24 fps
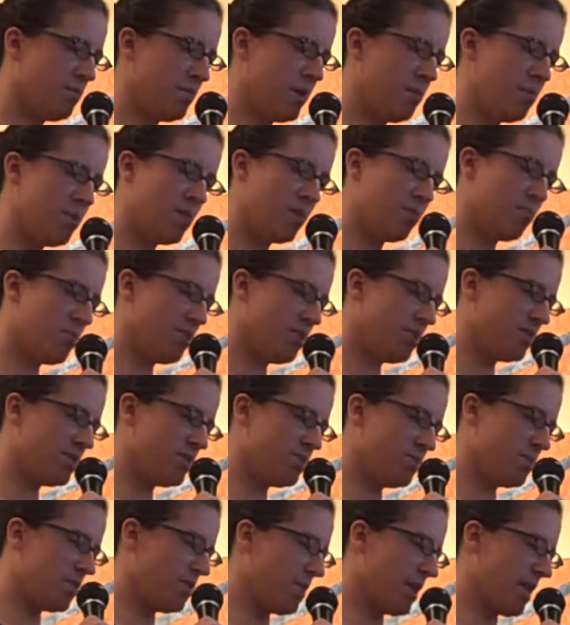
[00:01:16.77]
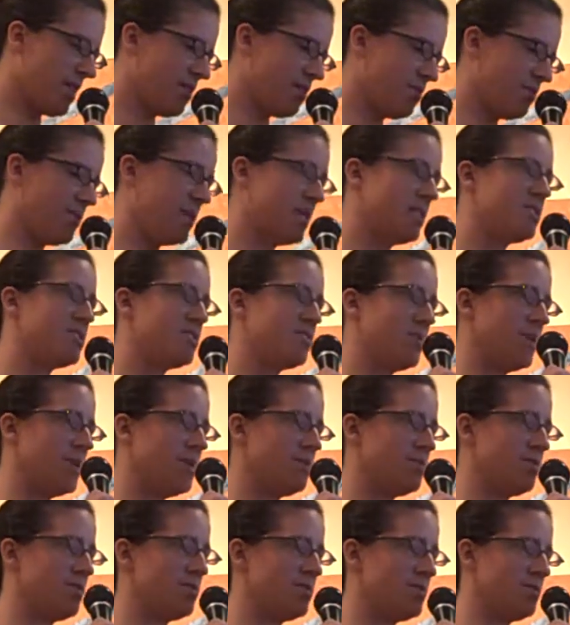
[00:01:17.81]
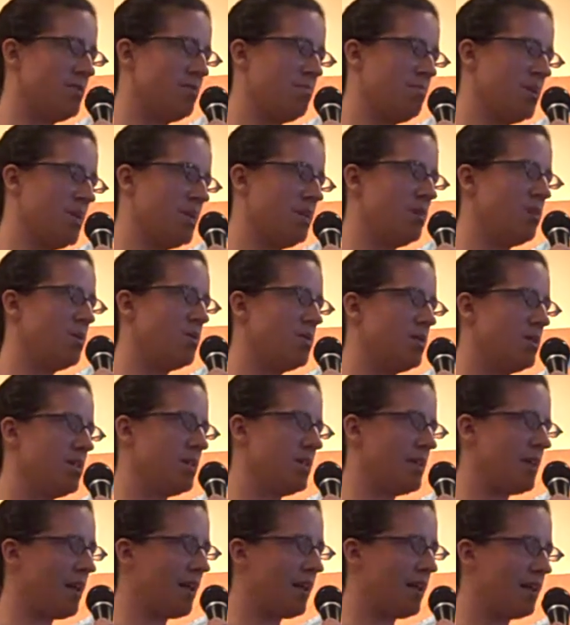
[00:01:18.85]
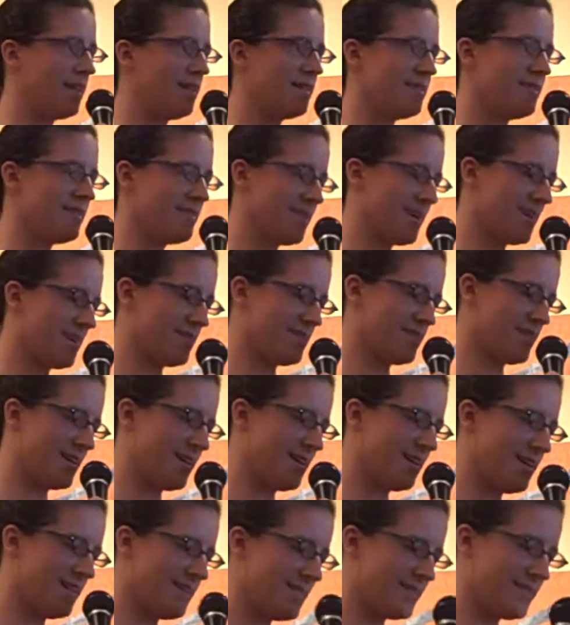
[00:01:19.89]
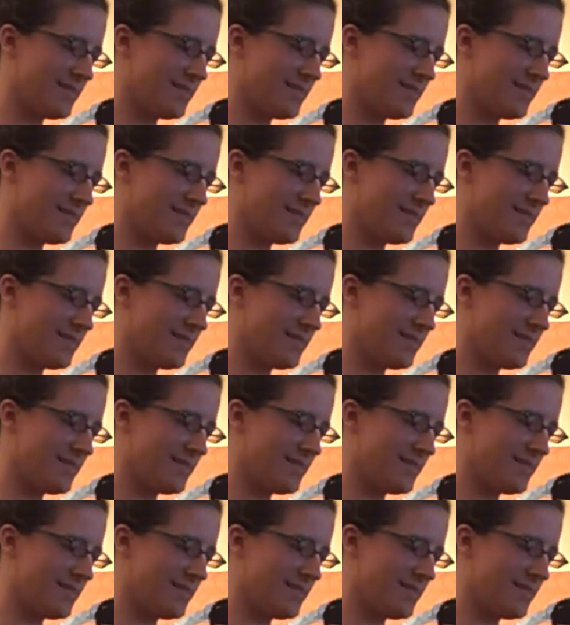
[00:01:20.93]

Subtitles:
Maybe the birds would rather raise strangers than be alone in the night, I said.